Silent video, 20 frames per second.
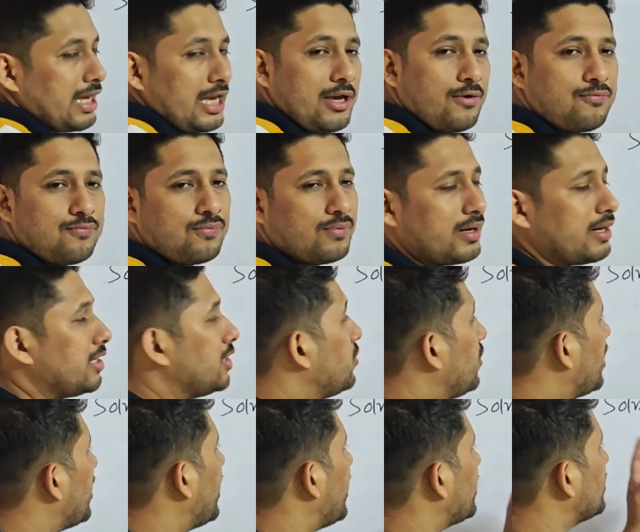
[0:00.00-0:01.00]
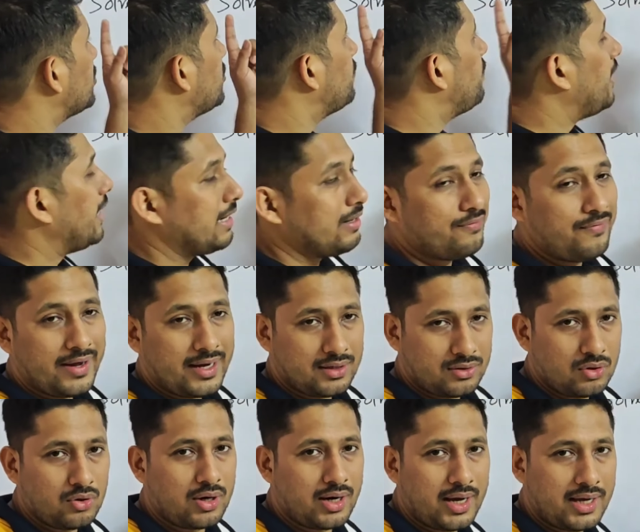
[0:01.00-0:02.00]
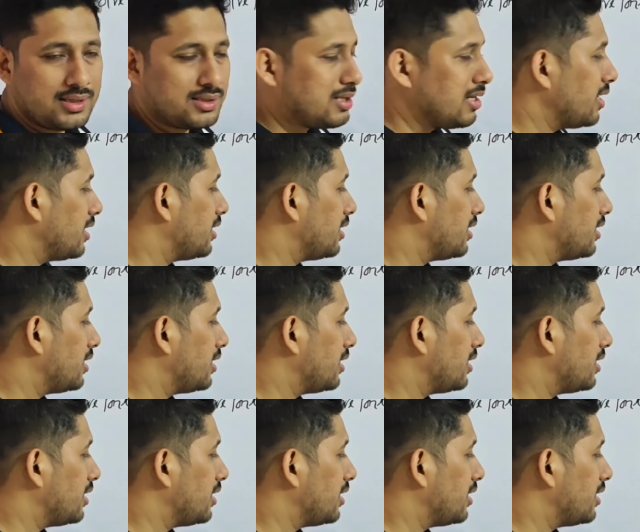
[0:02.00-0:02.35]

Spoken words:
If you are asked to find factorize,